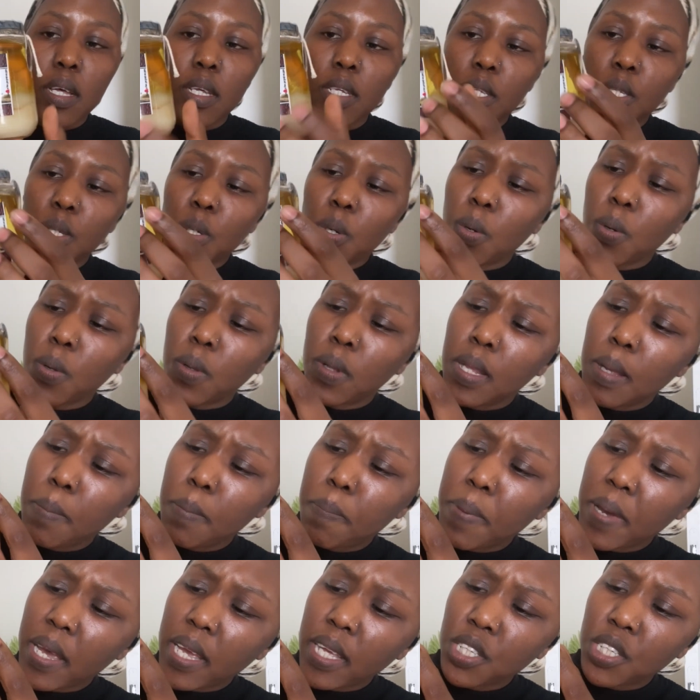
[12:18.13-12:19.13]
so the
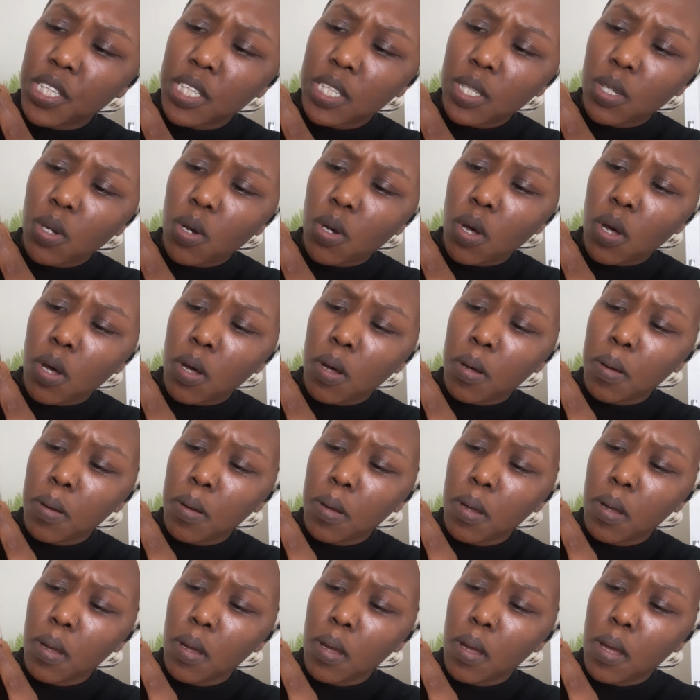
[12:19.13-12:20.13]
page is
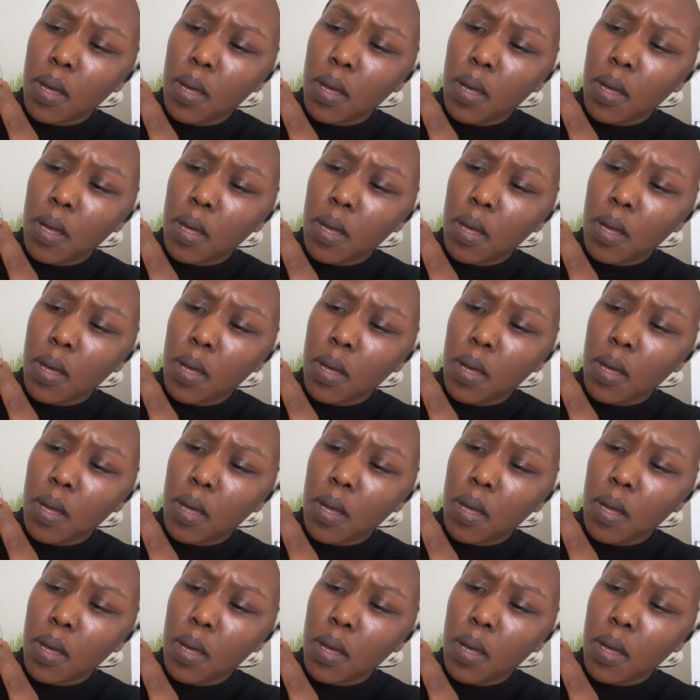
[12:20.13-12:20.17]
called